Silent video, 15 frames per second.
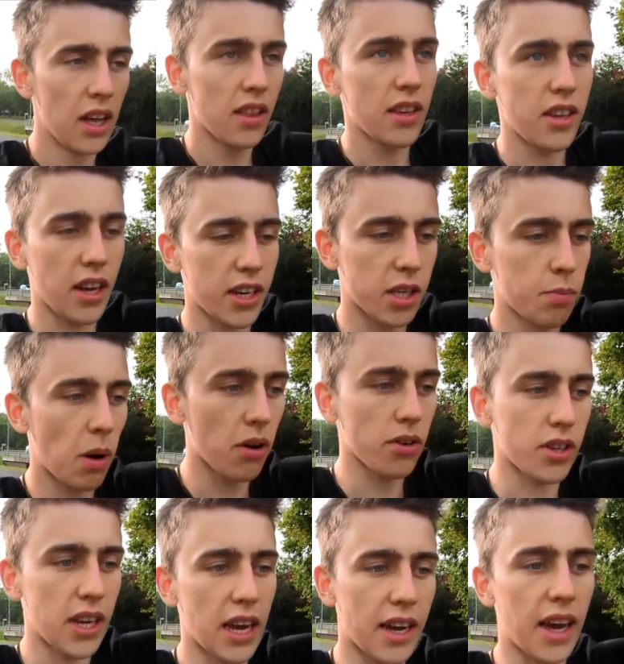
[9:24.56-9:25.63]
there's like a spiral
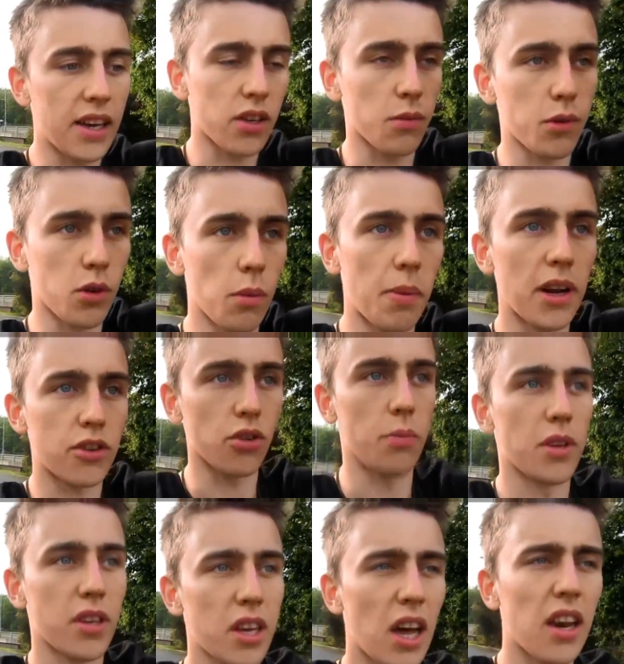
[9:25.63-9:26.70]
staircase up to a bedroom
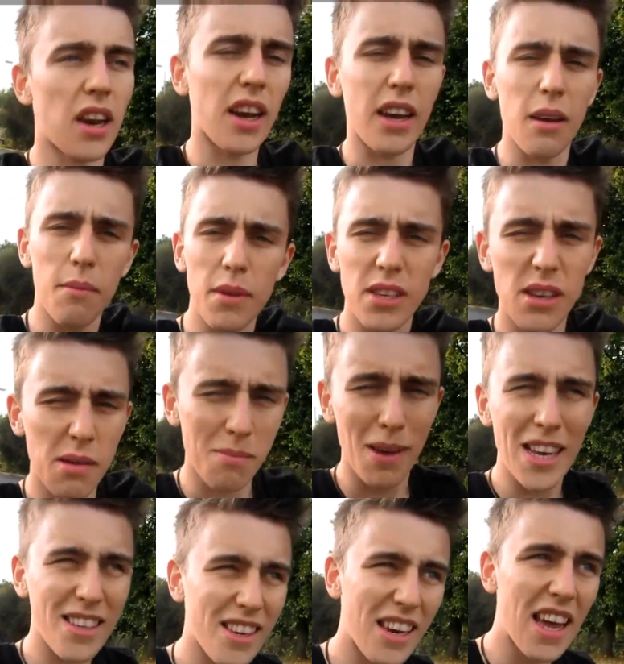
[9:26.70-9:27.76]
that's kind of like, is it a
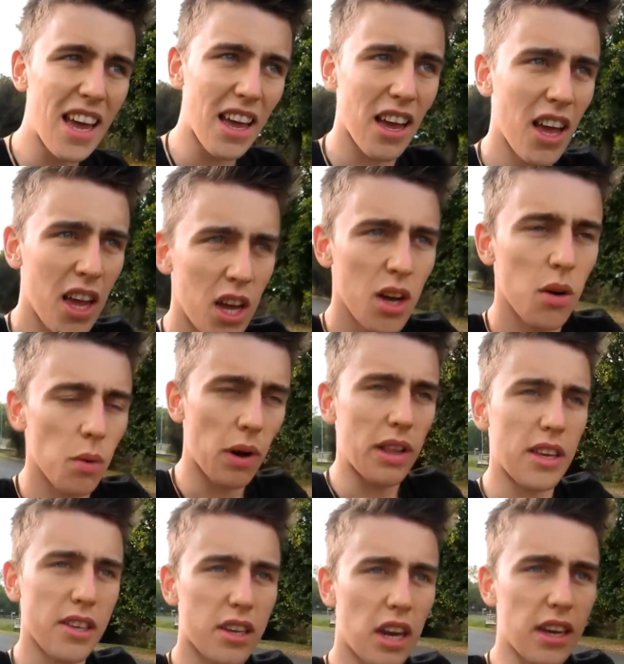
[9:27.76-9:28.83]
maisonette? Where
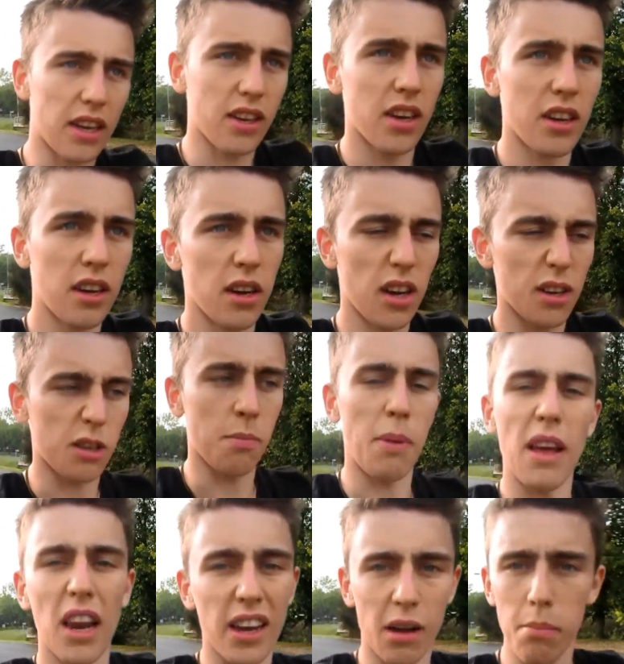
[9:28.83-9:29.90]
there's like, it's a
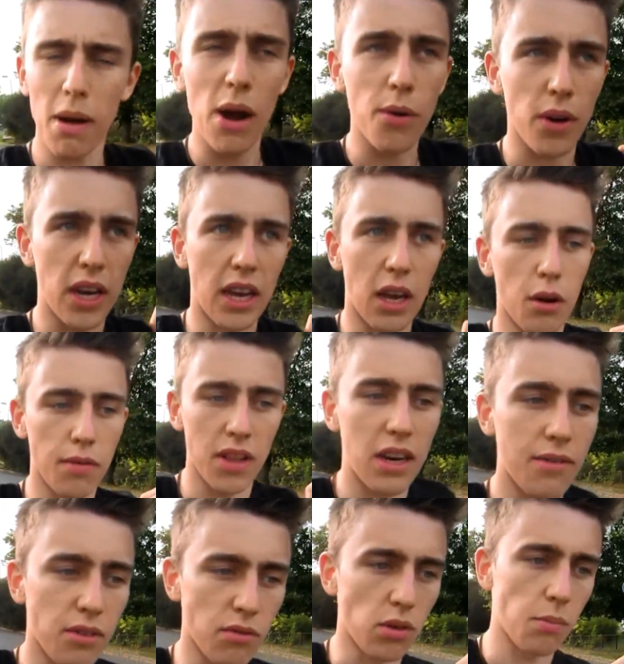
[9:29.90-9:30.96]
bit like a balcony over the
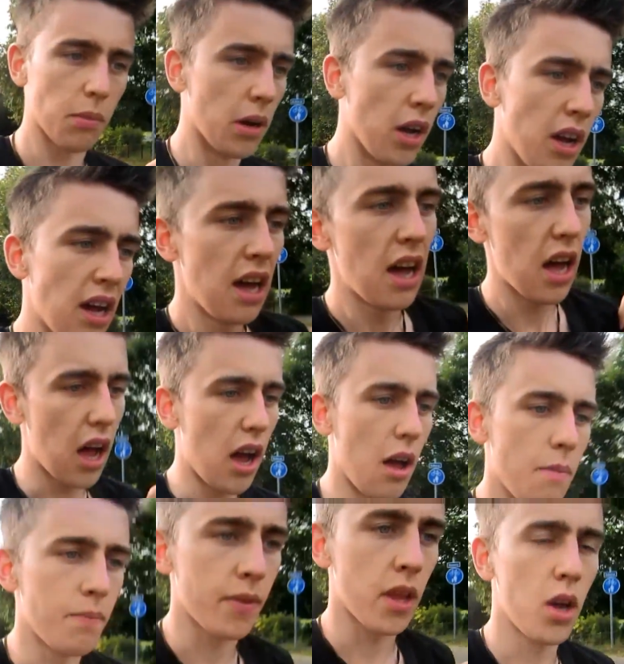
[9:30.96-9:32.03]
living room,
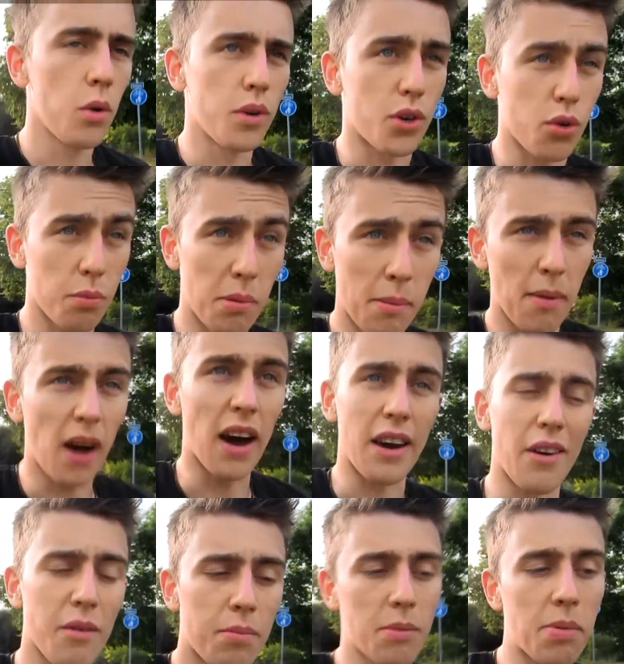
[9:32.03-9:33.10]
which would be mine.
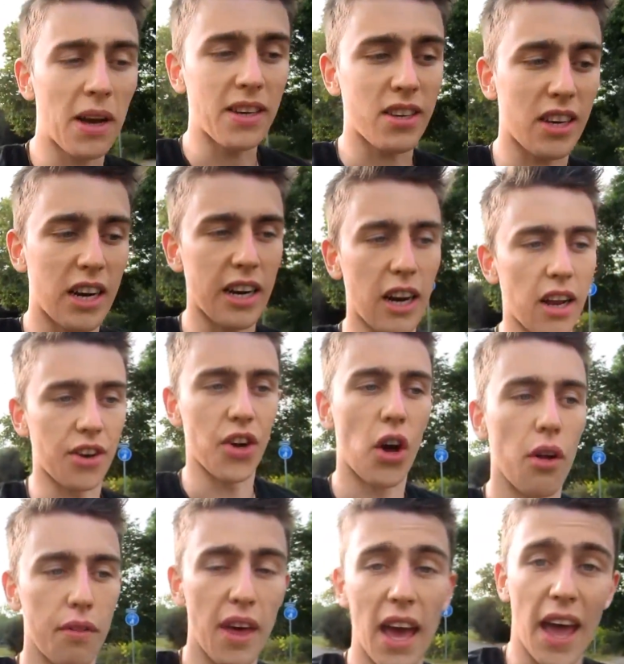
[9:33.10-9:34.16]
It would be basically like
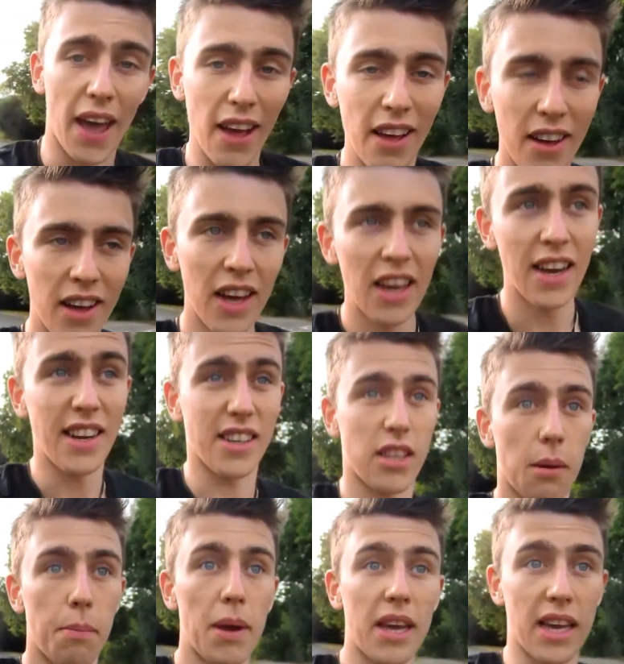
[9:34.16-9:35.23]
not there. It's
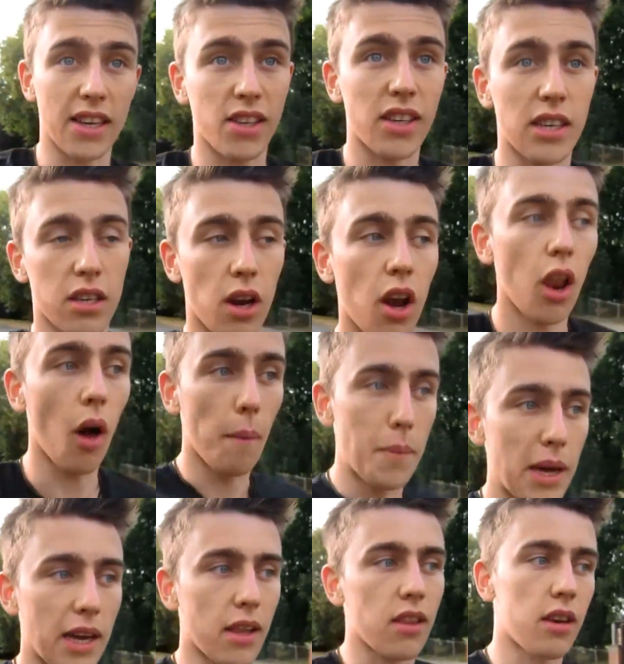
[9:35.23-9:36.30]
the biggest, it's a lot
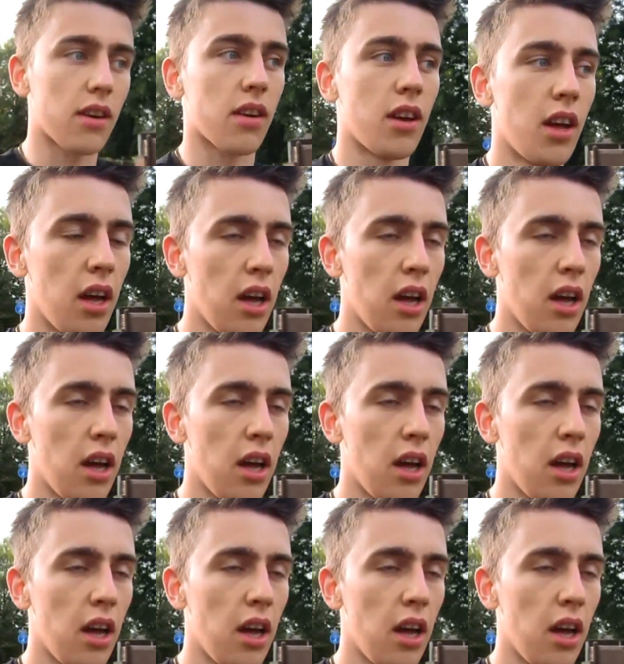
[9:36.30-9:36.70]
bigger than